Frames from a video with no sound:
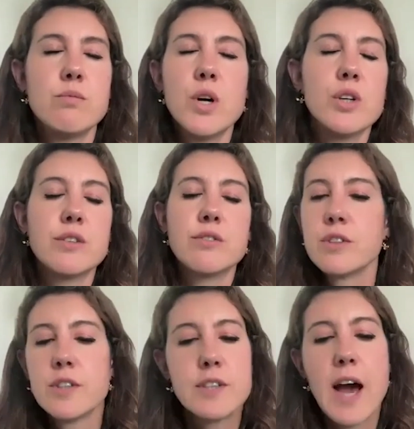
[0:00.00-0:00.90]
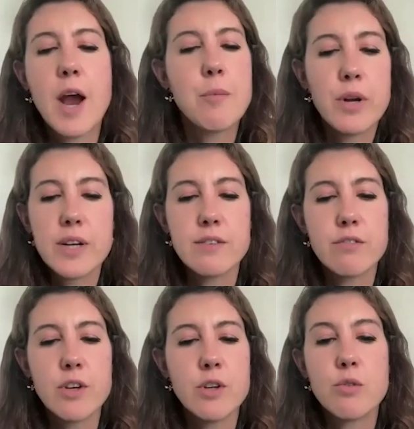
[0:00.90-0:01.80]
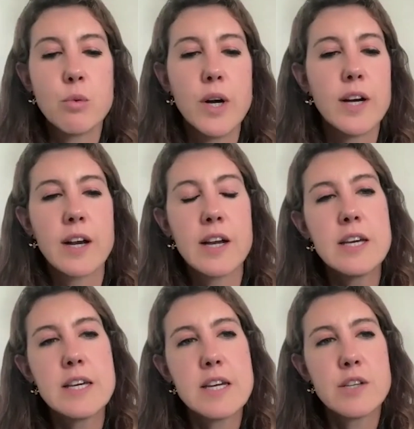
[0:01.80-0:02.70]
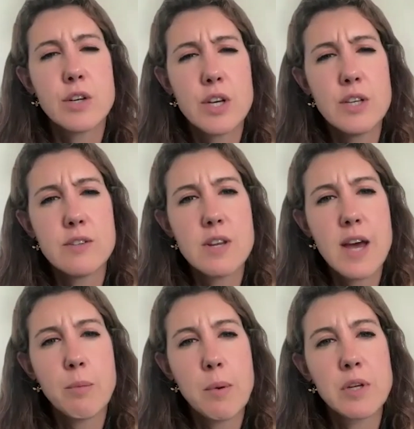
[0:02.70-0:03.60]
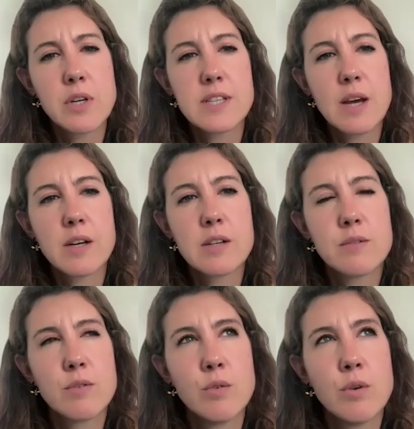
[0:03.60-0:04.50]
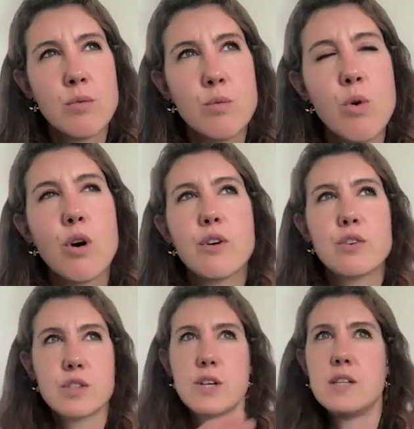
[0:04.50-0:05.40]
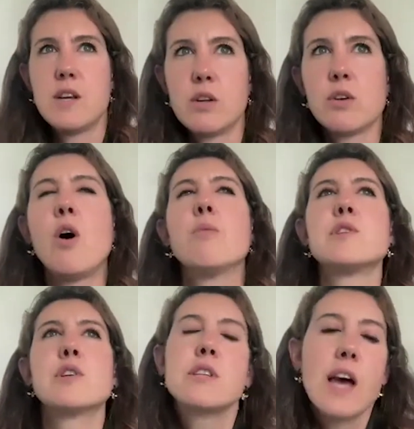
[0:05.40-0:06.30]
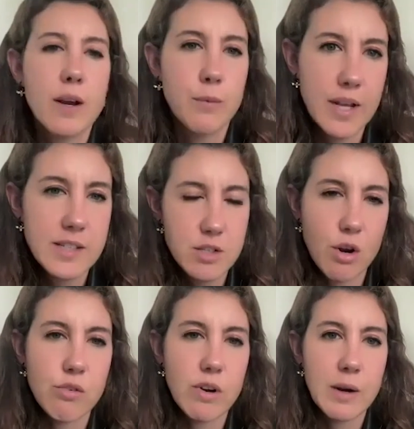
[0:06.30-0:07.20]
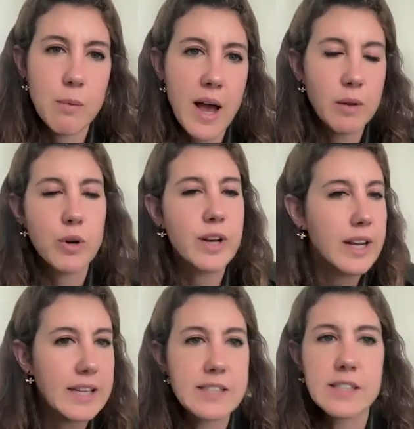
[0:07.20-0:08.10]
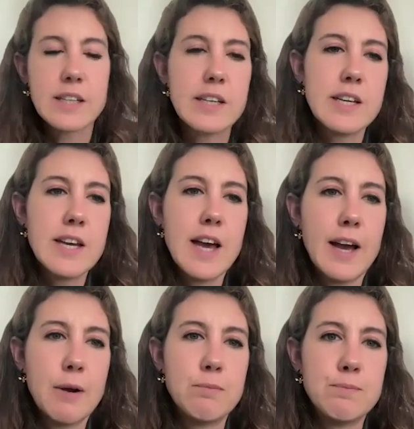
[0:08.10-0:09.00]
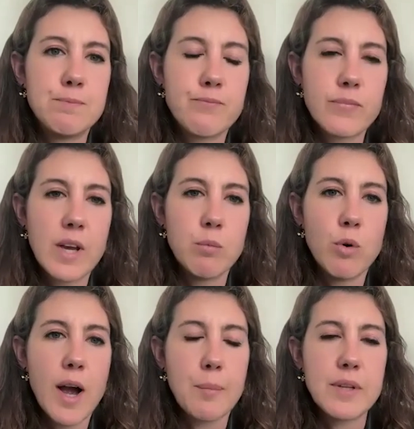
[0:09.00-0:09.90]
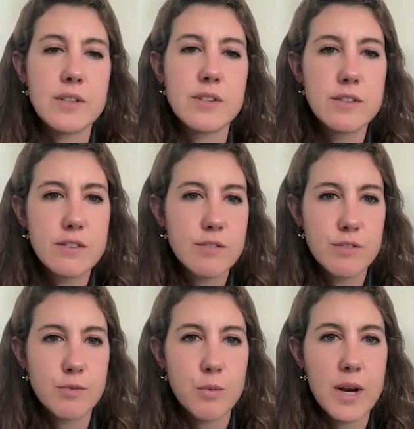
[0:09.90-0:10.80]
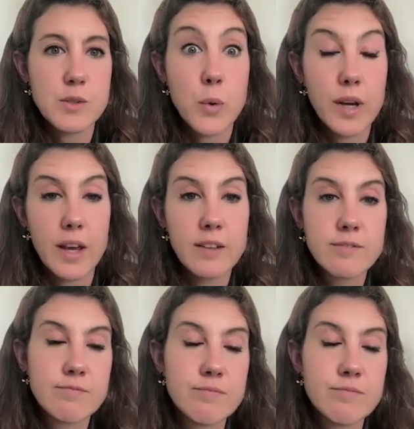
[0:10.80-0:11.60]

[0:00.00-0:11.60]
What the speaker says: world of hybrid and future of work. So can you help people understand what internal comms looks like when it's done really well, what it is, and what happens when it's working?